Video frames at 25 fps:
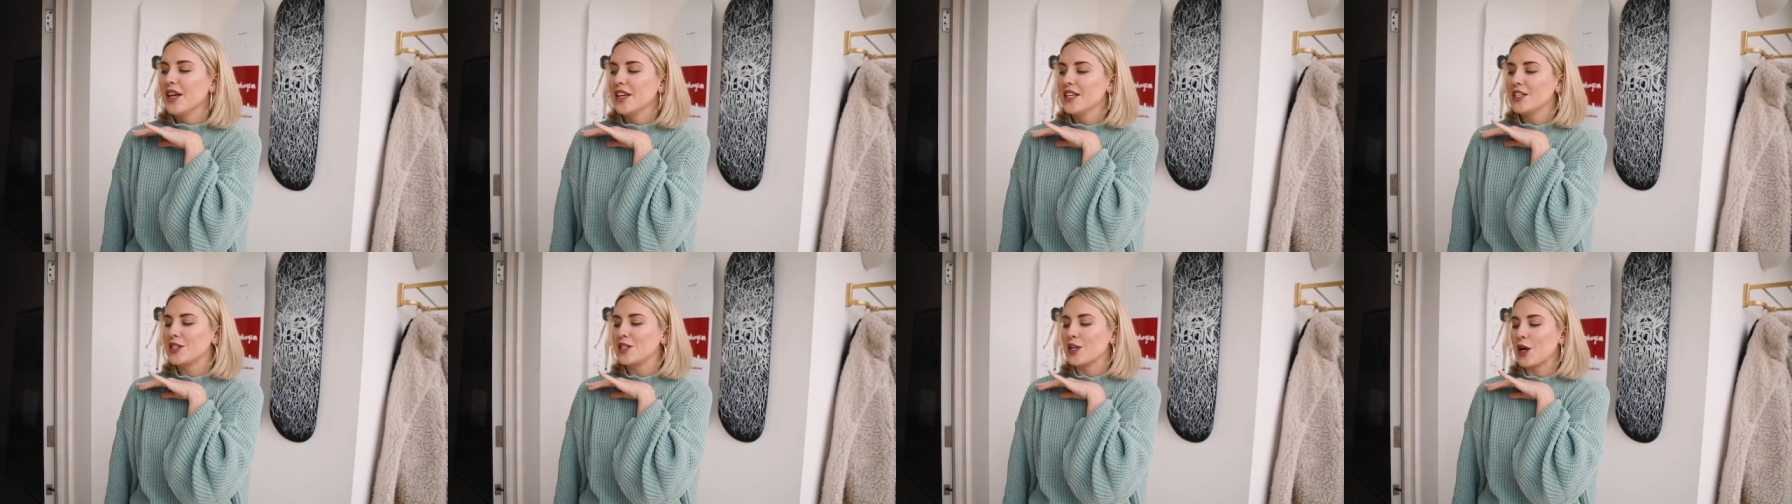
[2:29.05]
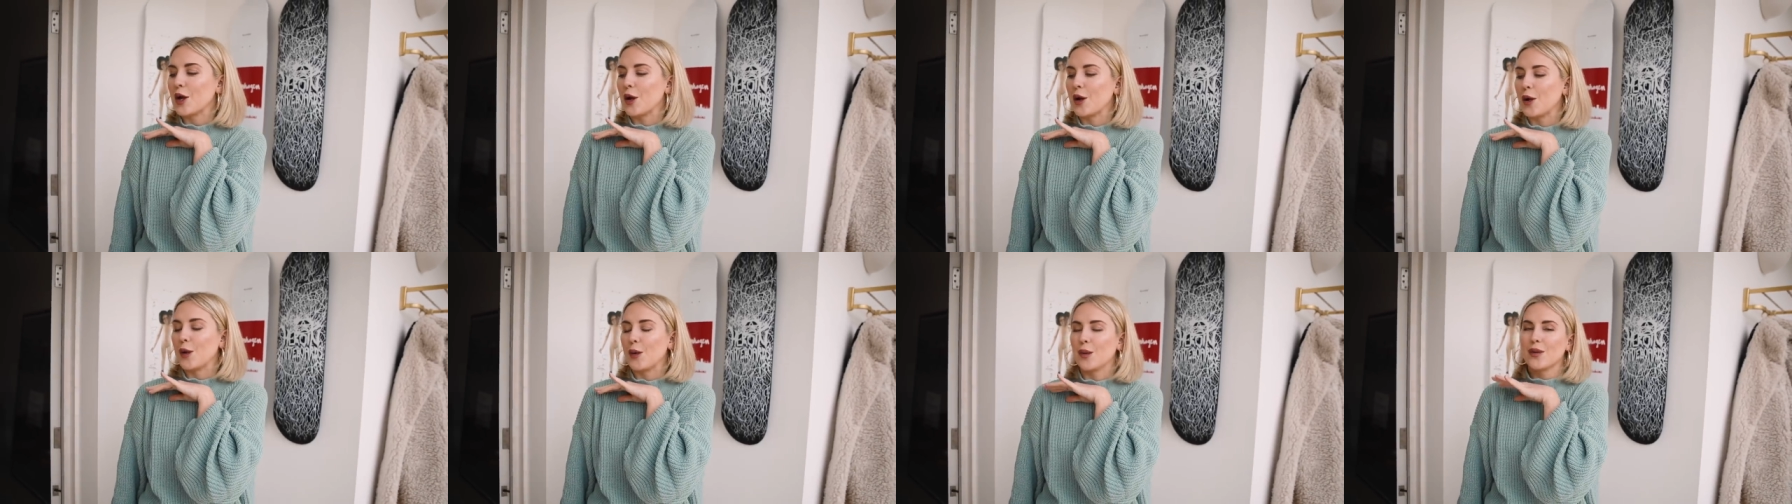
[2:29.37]

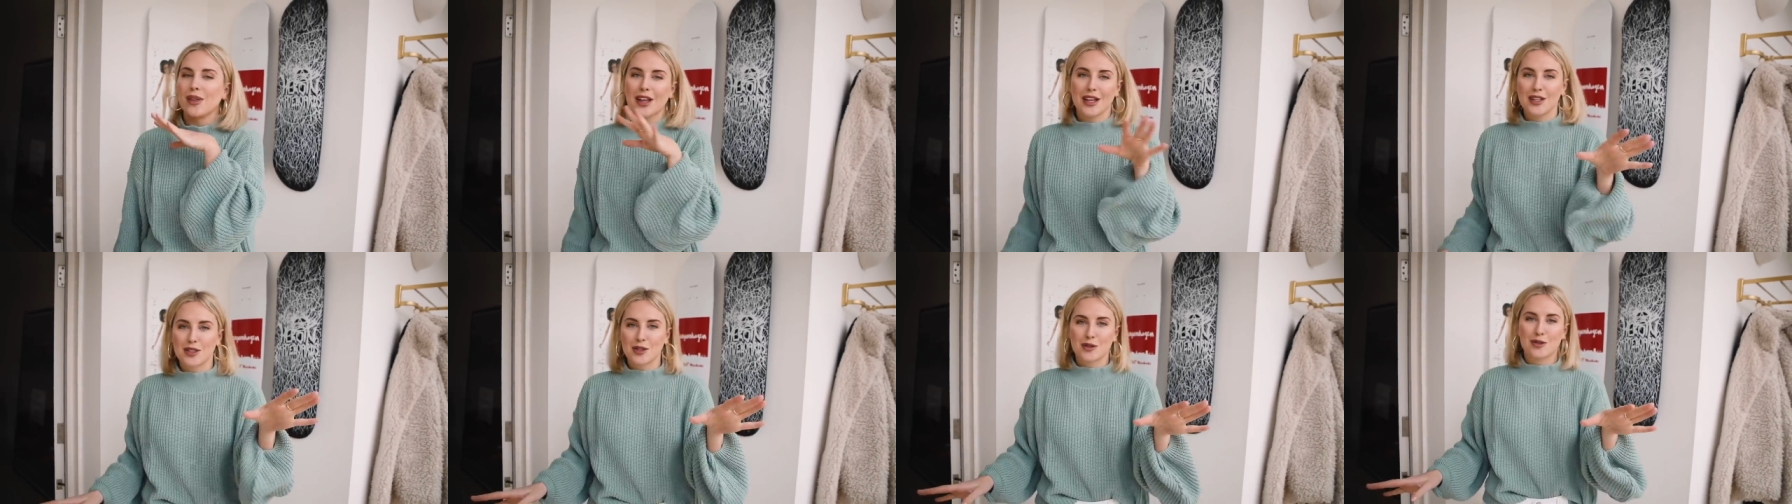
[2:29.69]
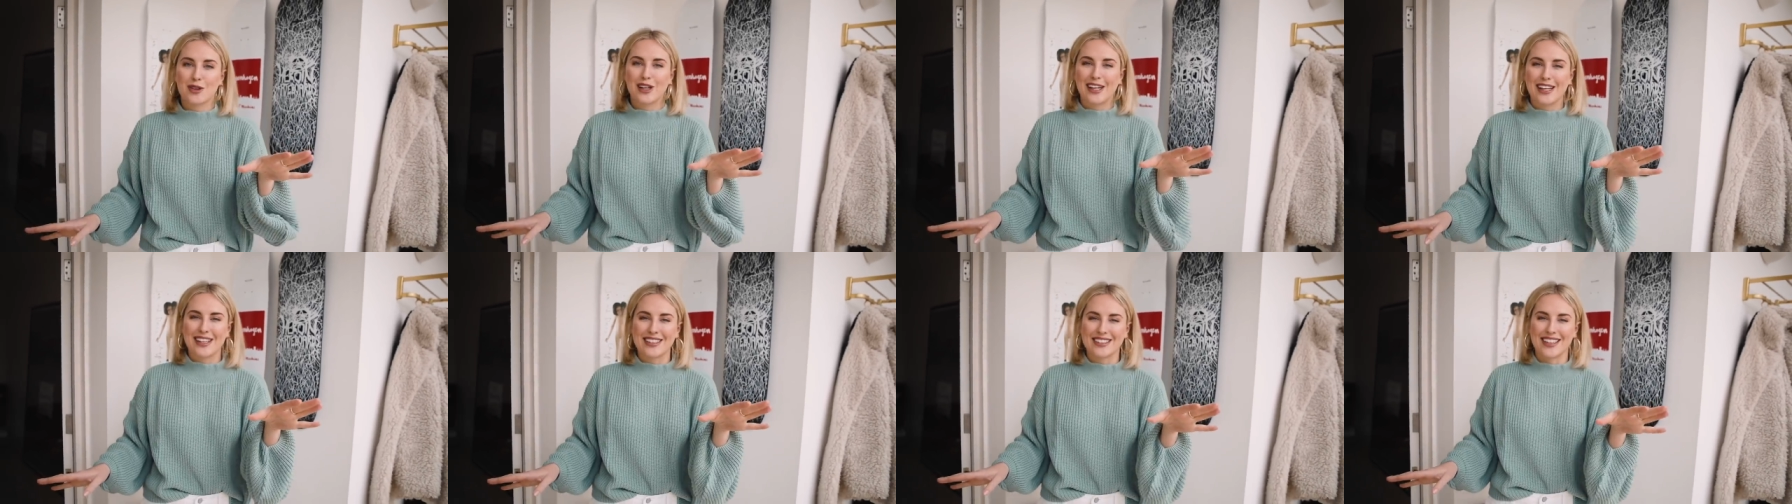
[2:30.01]
So that's all
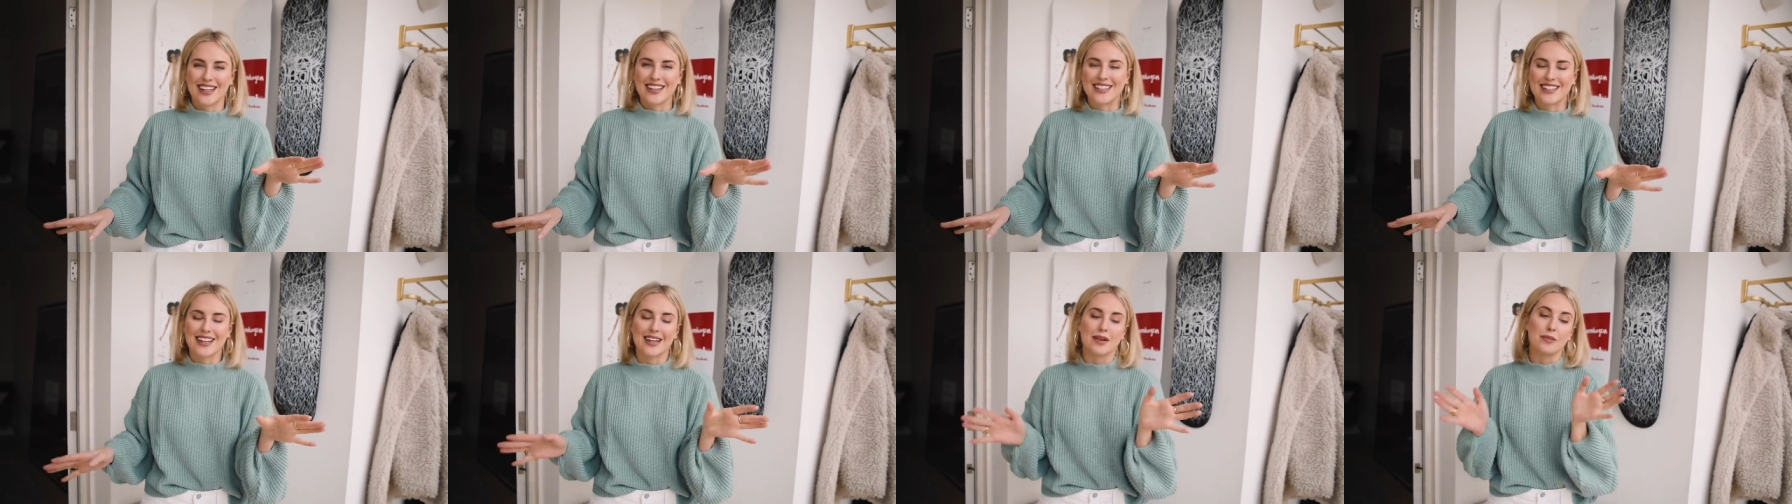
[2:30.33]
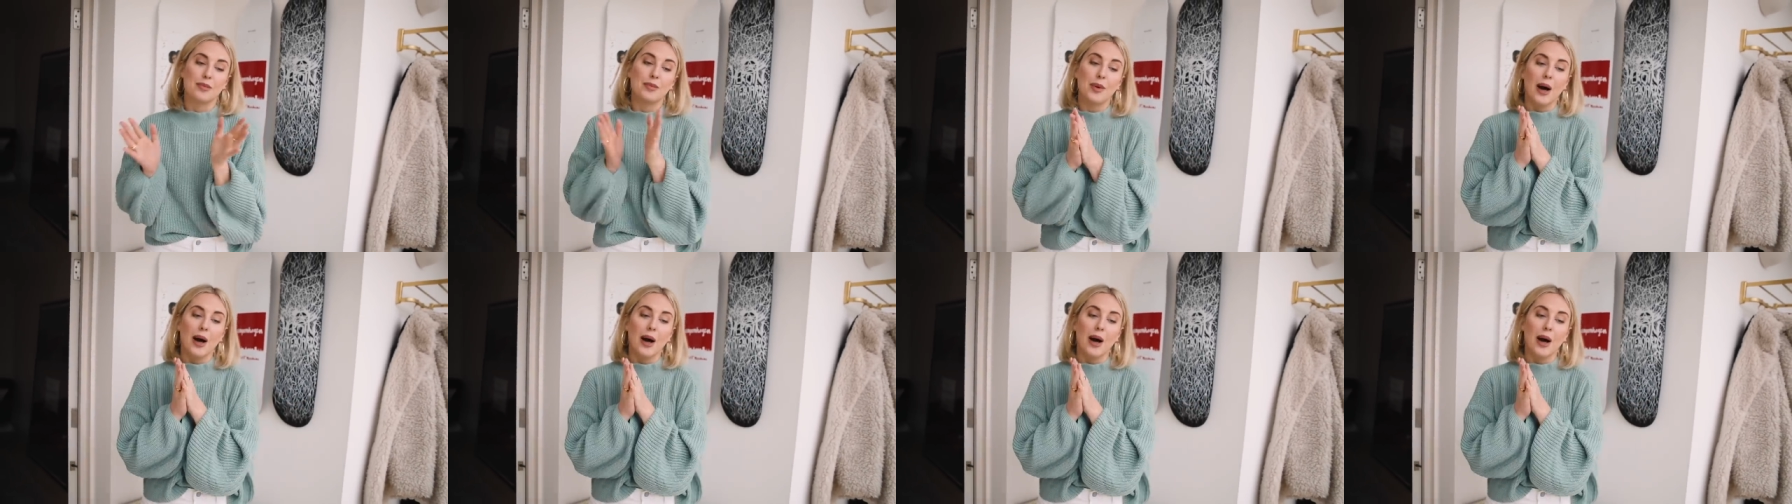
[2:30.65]
really exciting.